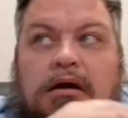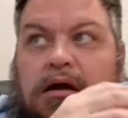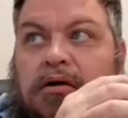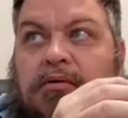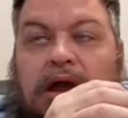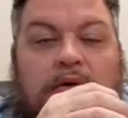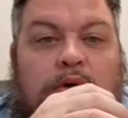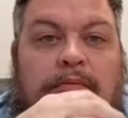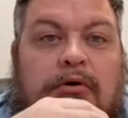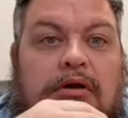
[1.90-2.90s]
All right,
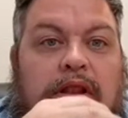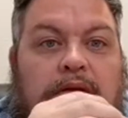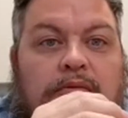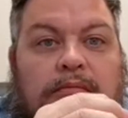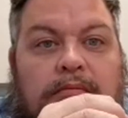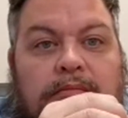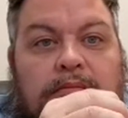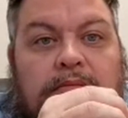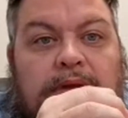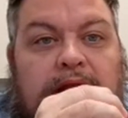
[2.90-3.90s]
one more
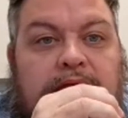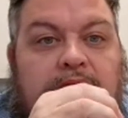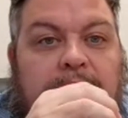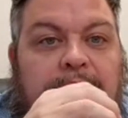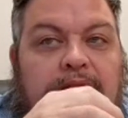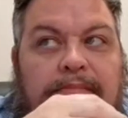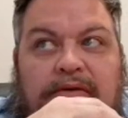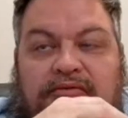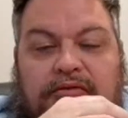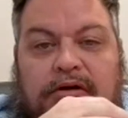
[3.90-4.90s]
Medicare minute
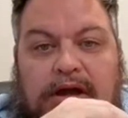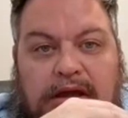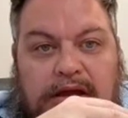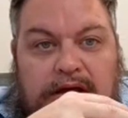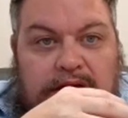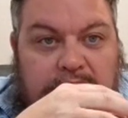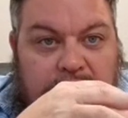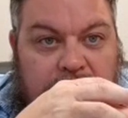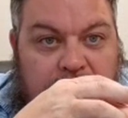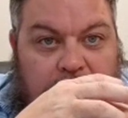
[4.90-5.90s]
before I
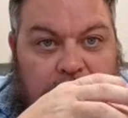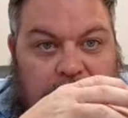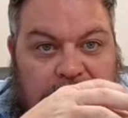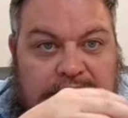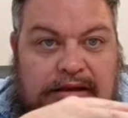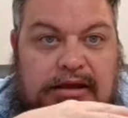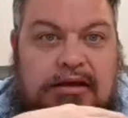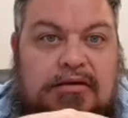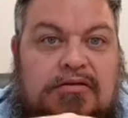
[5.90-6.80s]
call it a day.